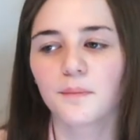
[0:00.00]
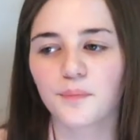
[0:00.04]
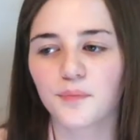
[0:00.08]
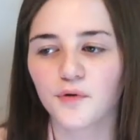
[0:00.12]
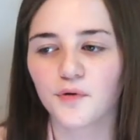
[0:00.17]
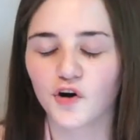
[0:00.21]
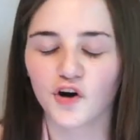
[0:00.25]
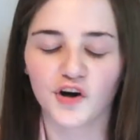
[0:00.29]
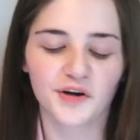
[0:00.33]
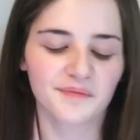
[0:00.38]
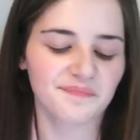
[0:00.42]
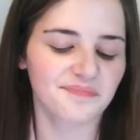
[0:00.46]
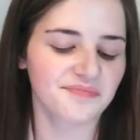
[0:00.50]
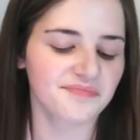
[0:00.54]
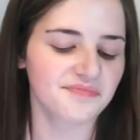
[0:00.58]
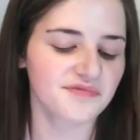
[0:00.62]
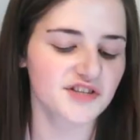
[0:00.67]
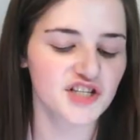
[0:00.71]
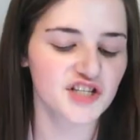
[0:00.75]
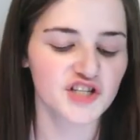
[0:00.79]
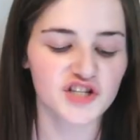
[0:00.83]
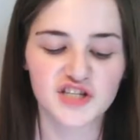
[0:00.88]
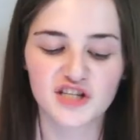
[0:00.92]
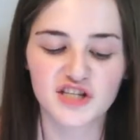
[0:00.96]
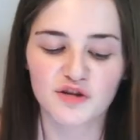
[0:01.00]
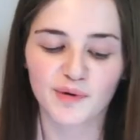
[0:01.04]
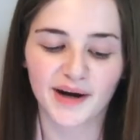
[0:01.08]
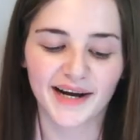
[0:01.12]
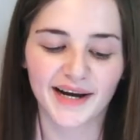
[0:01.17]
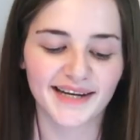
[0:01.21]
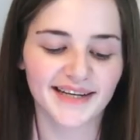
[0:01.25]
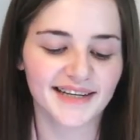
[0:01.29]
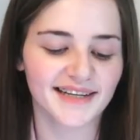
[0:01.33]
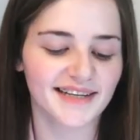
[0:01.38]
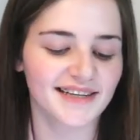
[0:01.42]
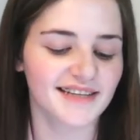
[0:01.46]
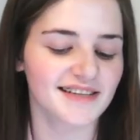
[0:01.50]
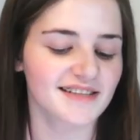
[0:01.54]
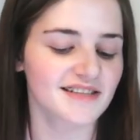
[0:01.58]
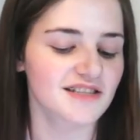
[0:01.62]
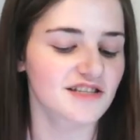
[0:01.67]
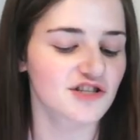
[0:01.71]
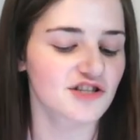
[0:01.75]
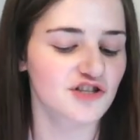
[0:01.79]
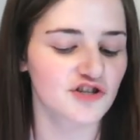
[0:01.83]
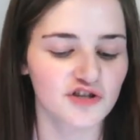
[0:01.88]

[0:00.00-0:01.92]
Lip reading: But just the way it is,